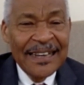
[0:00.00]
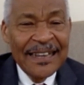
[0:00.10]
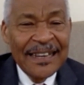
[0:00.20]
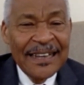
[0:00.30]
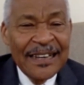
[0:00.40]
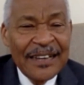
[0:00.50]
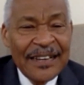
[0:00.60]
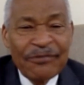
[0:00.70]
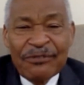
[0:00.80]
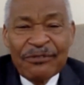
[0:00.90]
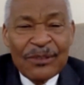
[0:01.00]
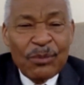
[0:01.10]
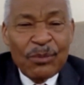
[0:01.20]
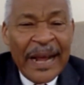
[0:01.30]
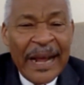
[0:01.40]
If
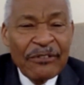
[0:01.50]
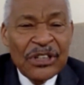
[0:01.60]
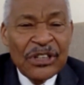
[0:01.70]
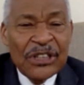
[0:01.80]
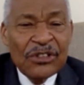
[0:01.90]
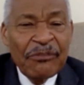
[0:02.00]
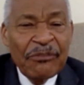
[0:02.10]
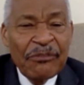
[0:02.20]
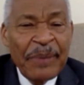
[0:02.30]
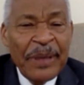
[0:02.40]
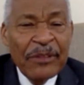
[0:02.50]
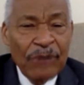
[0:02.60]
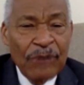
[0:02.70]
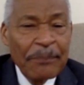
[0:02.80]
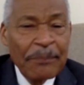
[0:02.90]
whatever it is you've been through,
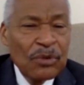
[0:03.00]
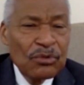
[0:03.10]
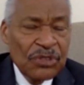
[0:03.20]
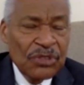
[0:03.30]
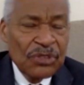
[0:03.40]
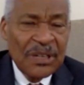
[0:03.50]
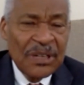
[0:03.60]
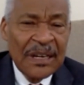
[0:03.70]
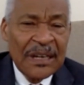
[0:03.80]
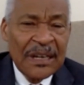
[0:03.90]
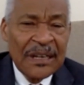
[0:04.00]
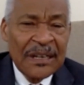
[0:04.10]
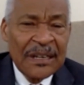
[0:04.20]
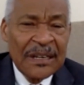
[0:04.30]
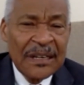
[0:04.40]
abuse,
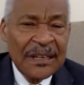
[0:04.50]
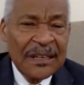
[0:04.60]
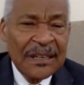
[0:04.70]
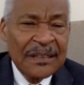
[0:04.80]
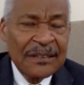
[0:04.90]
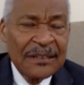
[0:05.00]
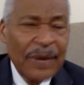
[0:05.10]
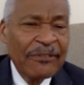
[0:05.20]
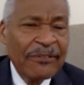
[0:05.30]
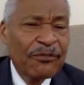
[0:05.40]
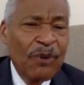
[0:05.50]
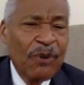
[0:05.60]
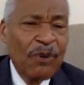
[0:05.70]
whatever form,